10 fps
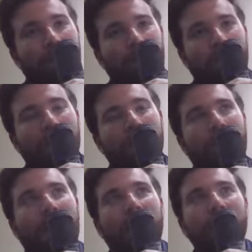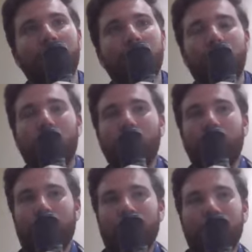with a combined goal
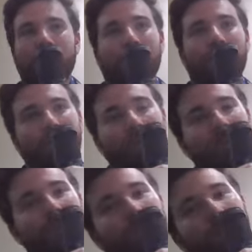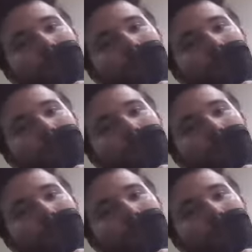difference of 0